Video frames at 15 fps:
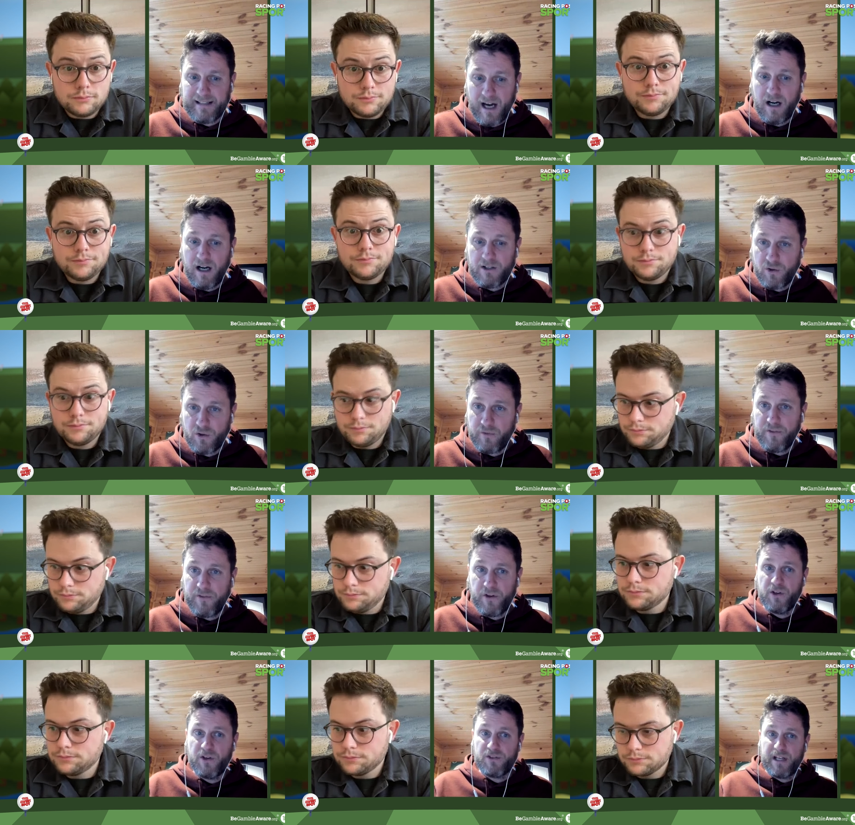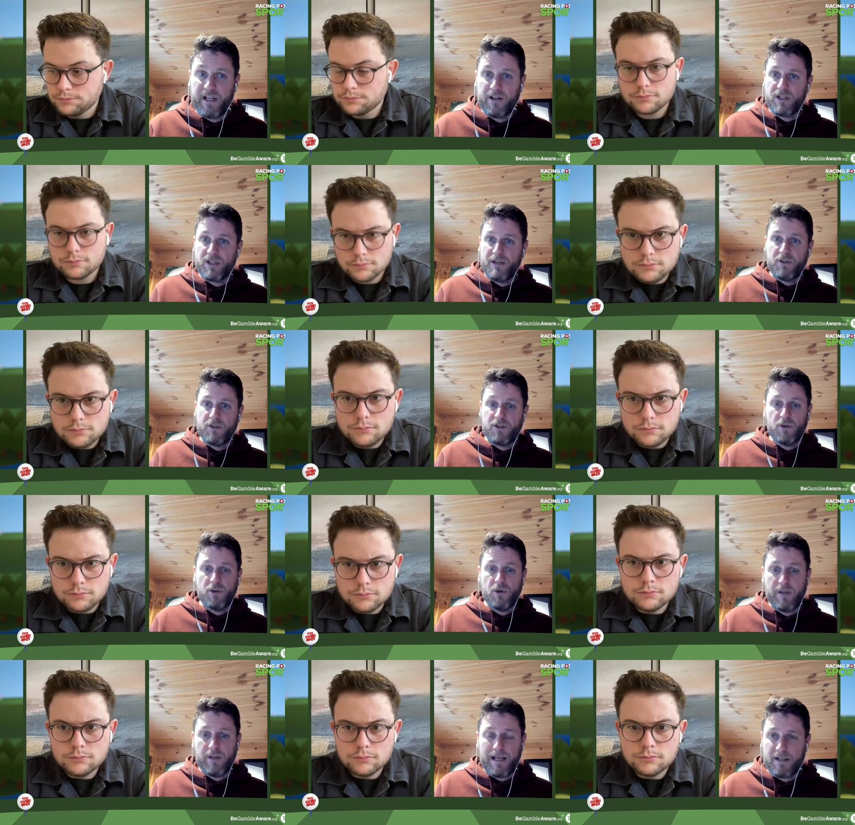Speaker 1: darts on Thursday. I got seven to two
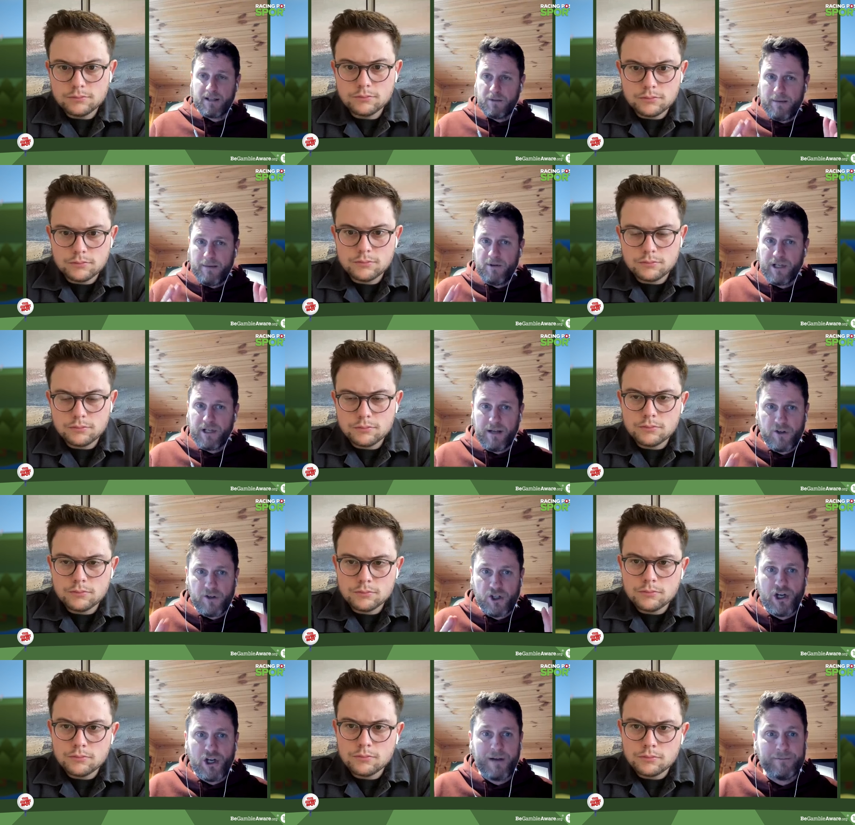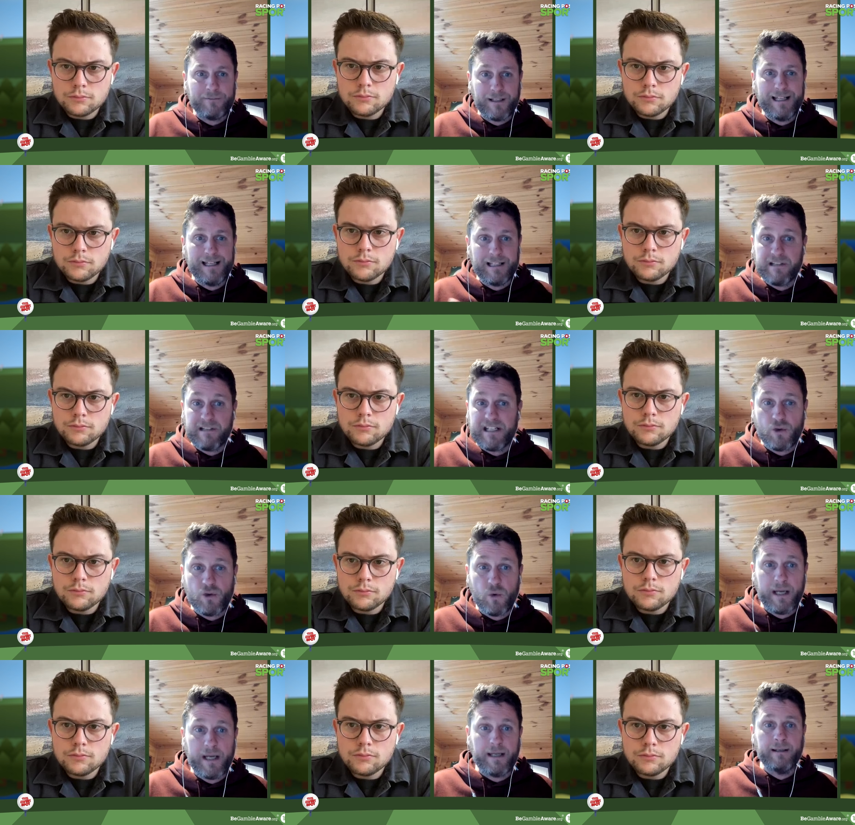on that. So maybe you can have a Scheffler Littler each
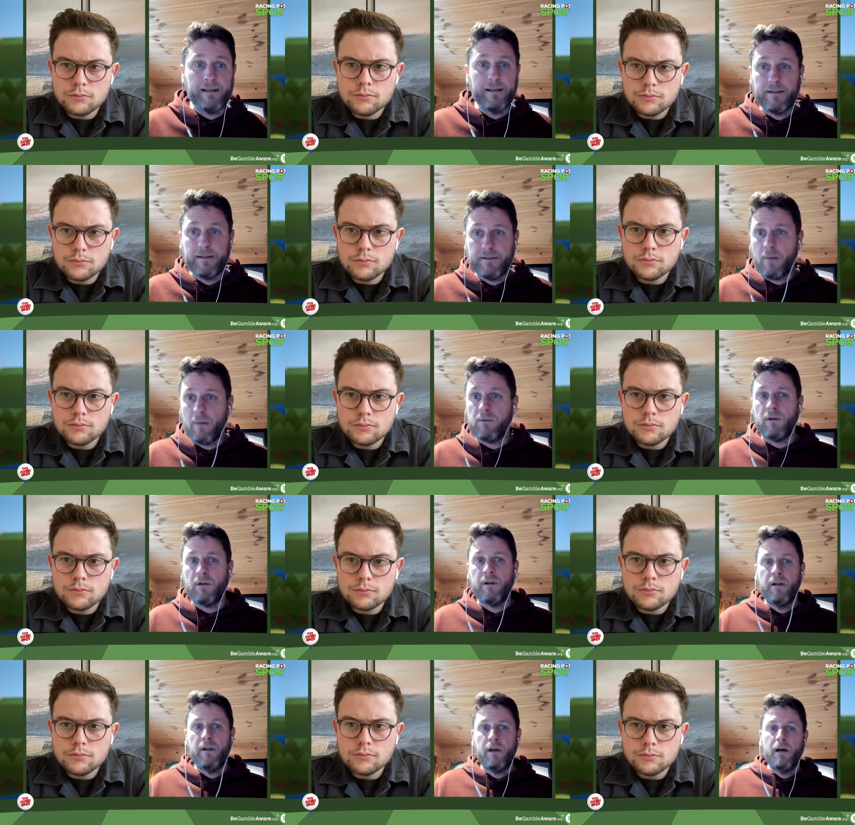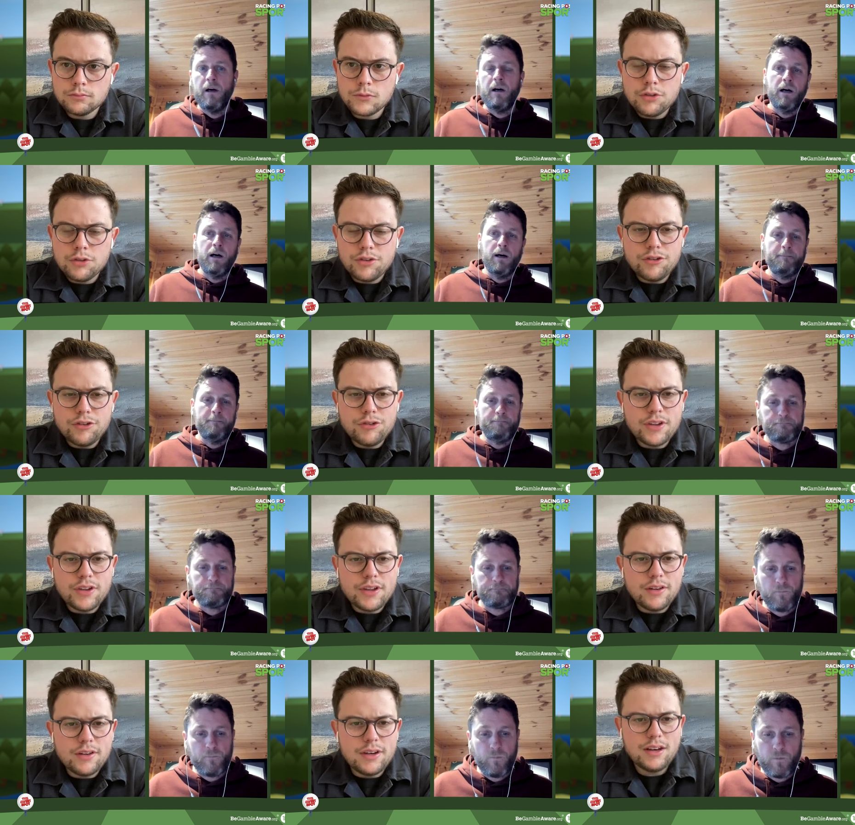way double. Um, Did you
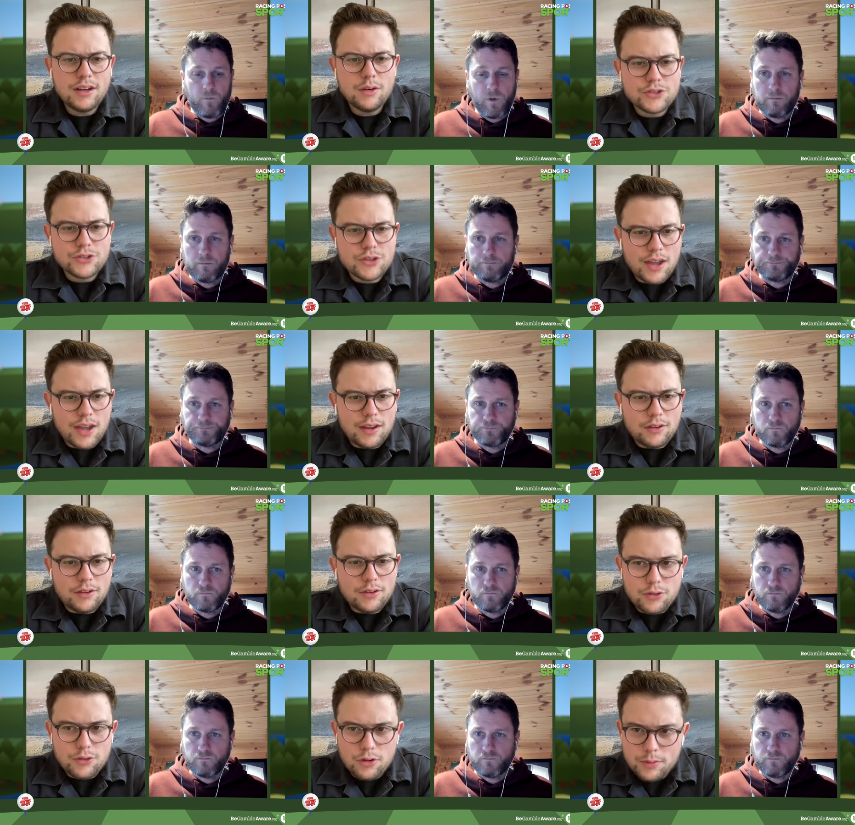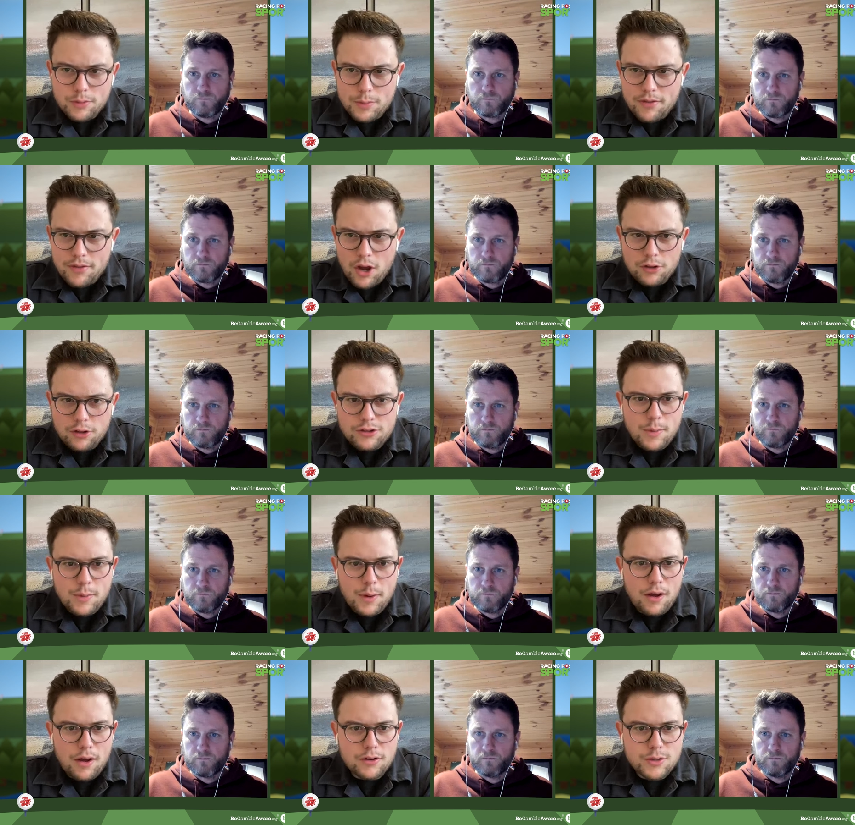see
Speaker 2: that Littler was getting in sort of a bit of
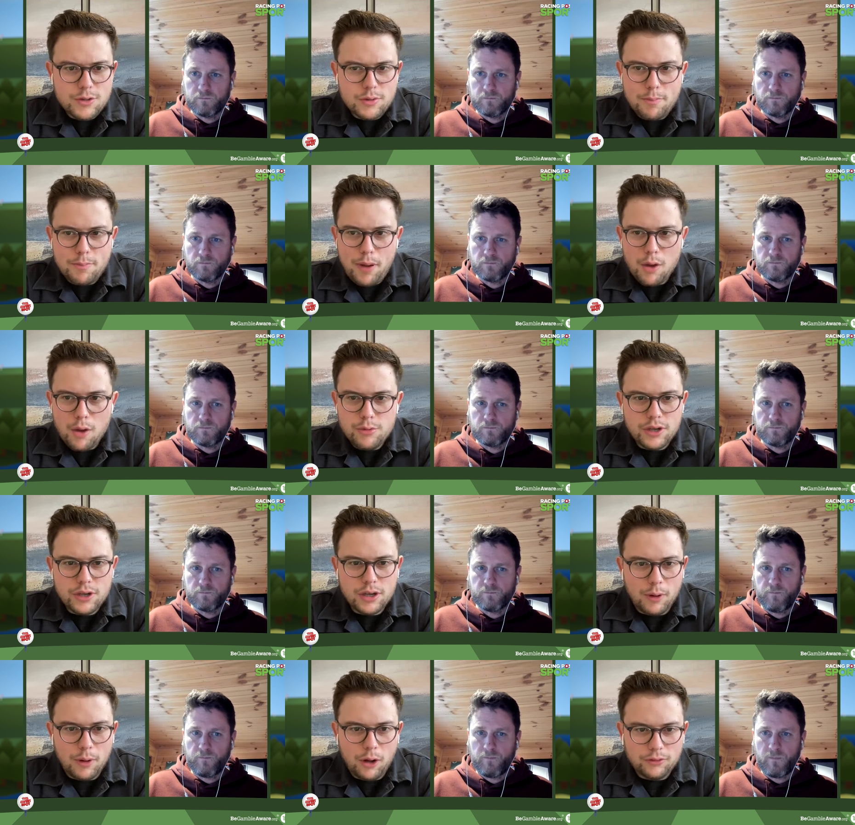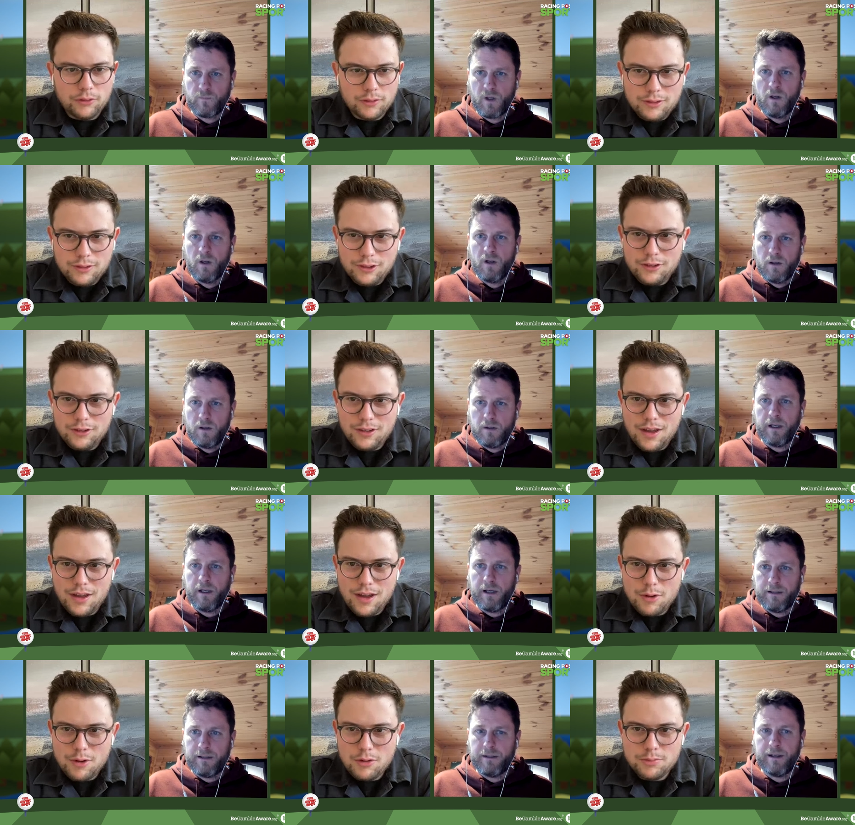argy bargy with Pokemon?
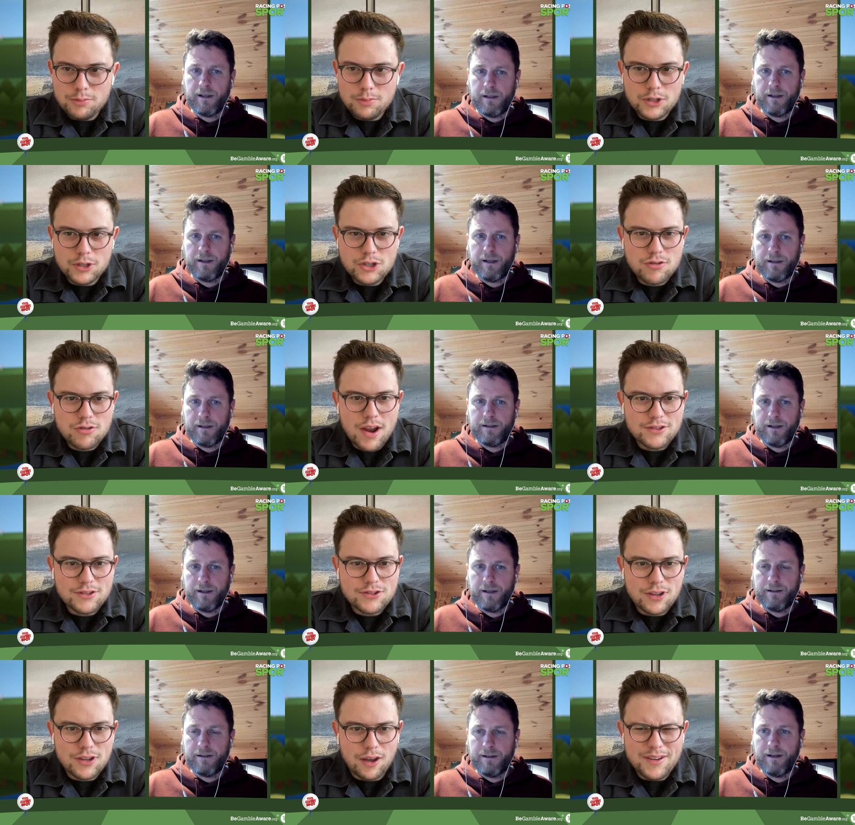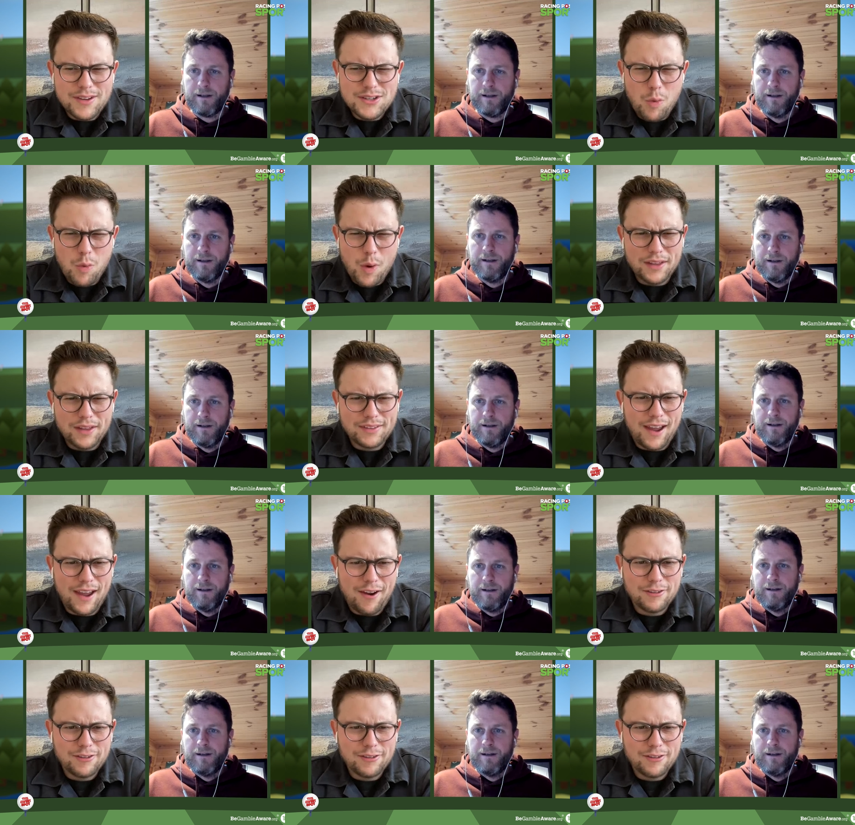yeah, yeah, yeah, yeah, yeah. He's a weird